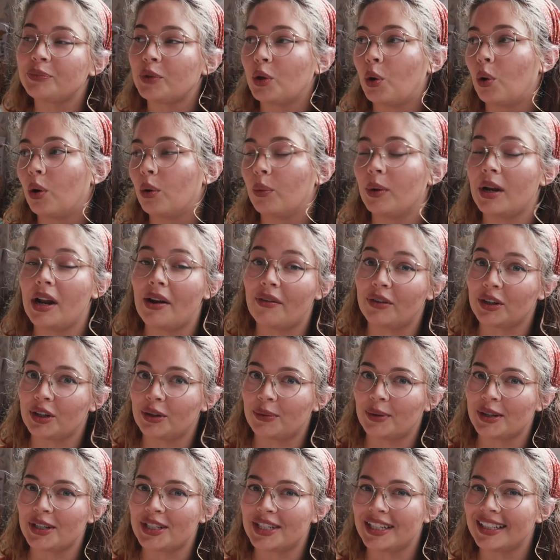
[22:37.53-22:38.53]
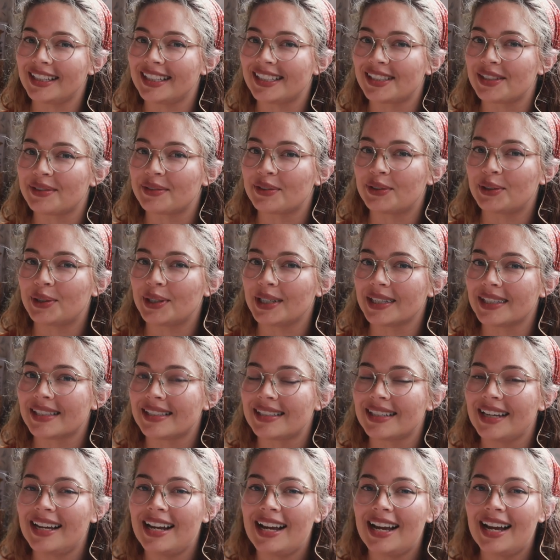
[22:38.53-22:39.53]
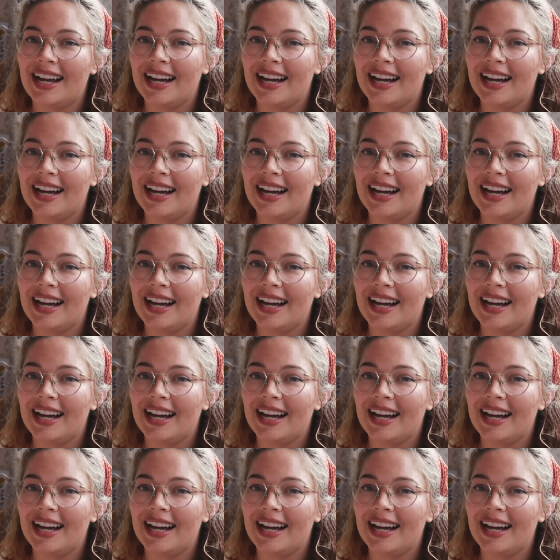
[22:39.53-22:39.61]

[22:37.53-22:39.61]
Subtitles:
Or whenever you're watching this, of course.